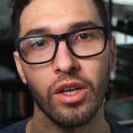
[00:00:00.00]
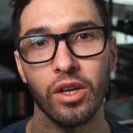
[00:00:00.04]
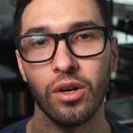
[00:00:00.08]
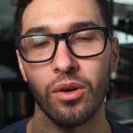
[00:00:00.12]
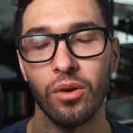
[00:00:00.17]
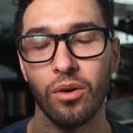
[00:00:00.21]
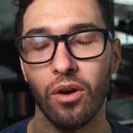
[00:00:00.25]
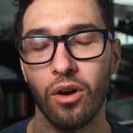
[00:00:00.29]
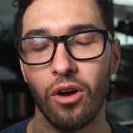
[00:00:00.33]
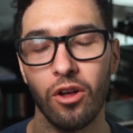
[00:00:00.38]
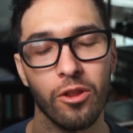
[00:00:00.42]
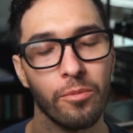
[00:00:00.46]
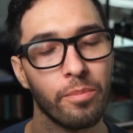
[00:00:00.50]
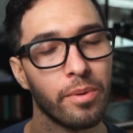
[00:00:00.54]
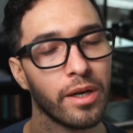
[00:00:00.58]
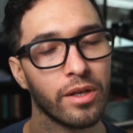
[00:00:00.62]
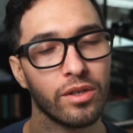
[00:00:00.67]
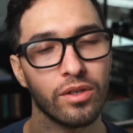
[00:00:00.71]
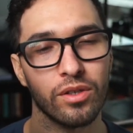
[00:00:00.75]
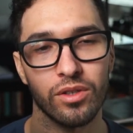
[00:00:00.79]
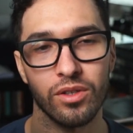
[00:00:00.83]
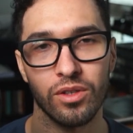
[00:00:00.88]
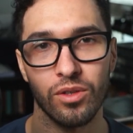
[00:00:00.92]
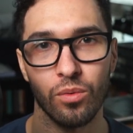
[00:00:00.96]
All the
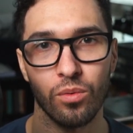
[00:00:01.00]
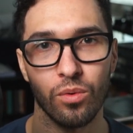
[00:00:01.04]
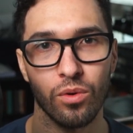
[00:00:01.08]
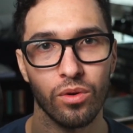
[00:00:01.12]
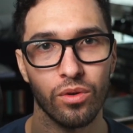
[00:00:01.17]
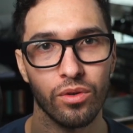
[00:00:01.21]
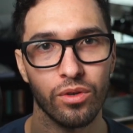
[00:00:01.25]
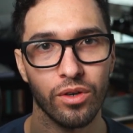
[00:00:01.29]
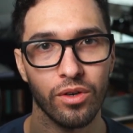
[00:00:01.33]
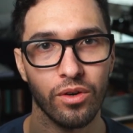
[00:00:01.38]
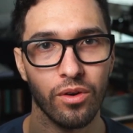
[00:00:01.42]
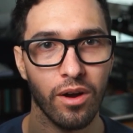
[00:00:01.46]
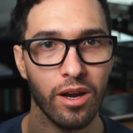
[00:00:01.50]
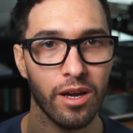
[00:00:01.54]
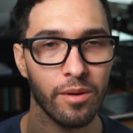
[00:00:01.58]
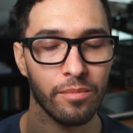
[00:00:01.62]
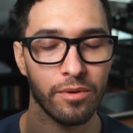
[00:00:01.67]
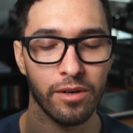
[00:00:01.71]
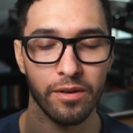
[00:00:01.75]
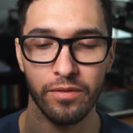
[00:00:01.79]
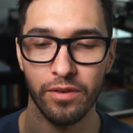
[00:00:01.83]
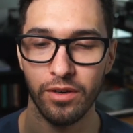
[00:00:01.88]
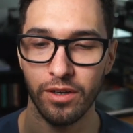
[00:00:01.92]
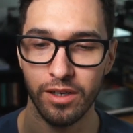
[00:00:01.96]
pictures in the world are great,
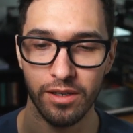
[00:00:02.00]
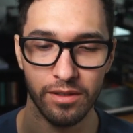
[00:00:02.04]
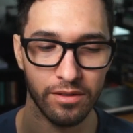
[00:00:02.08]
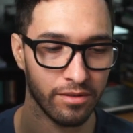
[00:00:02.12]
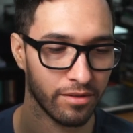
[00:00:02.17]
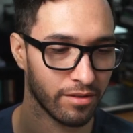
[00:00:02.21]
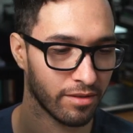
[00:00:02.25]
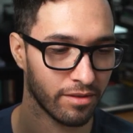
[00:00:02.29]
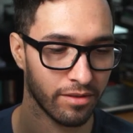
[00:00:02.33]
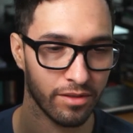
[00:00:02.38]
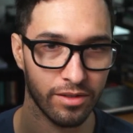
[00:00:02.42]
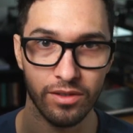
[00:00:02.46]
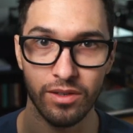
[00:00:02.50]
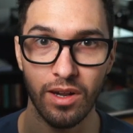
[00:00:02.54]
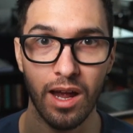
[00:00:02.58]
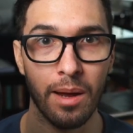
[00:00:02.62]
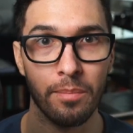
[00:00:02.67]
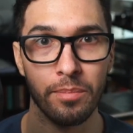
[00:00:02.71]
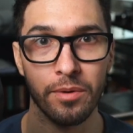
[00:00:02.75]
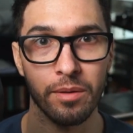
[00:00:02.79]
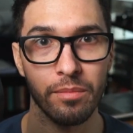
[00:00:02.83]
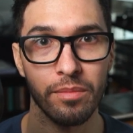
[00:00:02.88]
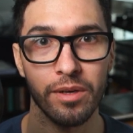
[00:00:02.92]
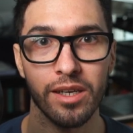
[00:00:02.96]
but if you're getting
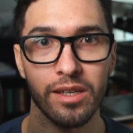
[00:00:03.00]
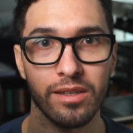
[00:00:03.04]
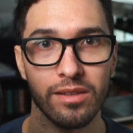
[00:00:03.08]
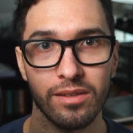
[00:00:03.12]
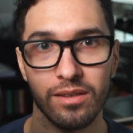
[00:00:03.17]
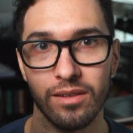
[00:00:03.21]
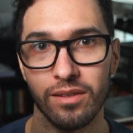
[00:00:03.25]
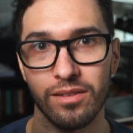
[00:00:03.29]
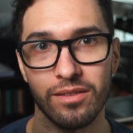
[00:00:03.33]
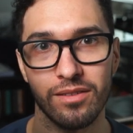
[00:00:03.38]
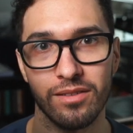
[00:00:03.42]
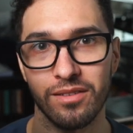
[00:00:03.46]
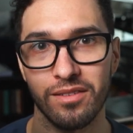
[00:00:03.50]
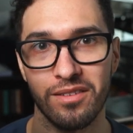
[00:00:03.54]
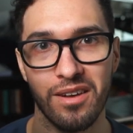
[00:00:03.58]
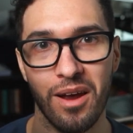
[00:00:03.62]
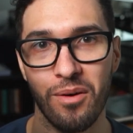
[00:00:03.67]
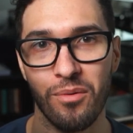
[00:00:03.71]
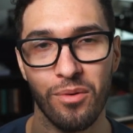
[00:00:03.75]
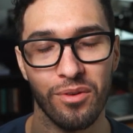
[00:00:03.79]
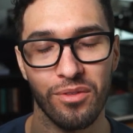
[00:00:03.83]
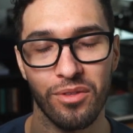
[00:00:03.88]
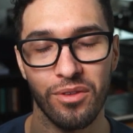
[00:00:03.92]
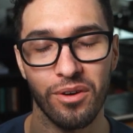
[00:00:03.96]
stomped to bits, it's
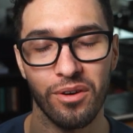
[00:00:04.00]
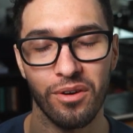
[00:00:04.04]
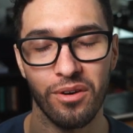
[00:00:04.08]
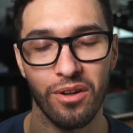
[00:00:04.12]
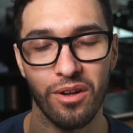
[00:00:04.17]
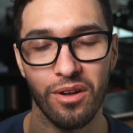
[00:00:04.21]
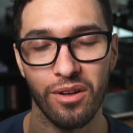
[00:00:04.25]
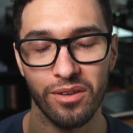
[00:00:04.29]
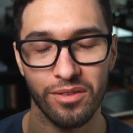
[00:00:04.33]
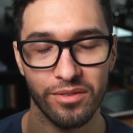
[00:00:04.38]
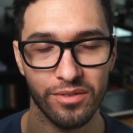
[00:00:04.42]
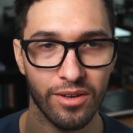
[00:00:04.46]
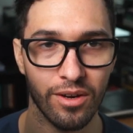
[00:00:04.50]
not worth it at all.